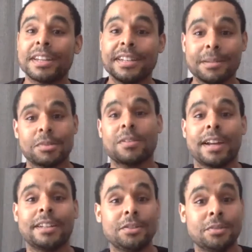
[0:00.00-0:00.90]
demonstrate how
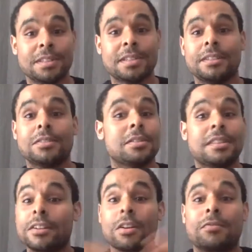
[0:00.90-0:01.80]
to do it still so
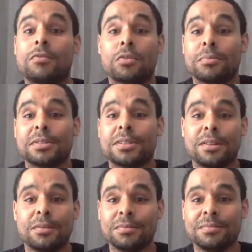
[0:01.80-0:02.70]
the art forms
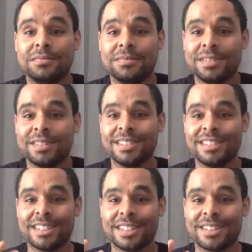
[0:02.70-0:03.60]
don't
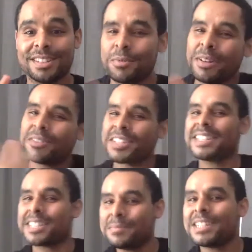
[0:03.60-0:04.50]
just so we don't just
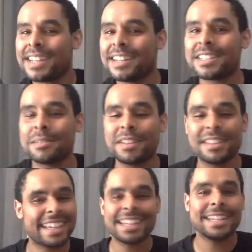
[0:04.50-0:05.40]
dismiss it as something
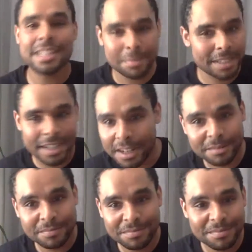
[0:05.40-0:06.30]
that can easily be done
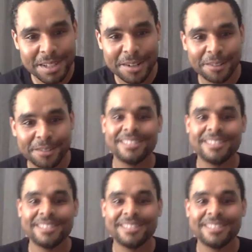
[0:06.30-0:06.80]
you know